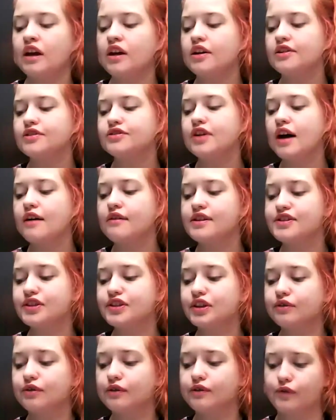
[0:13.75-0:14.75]
So I will
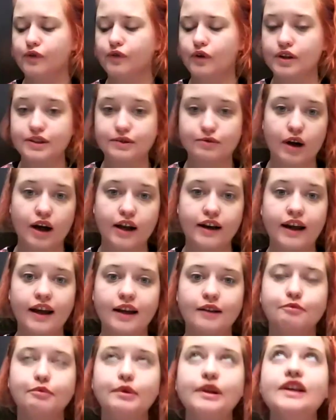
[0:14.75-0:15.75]
start with the first one,
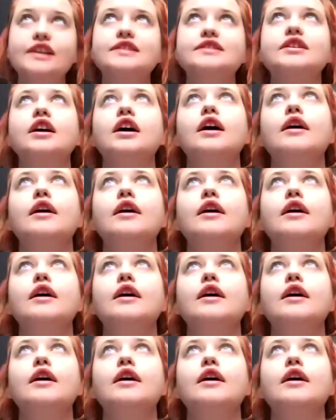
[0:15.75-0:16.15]
and please,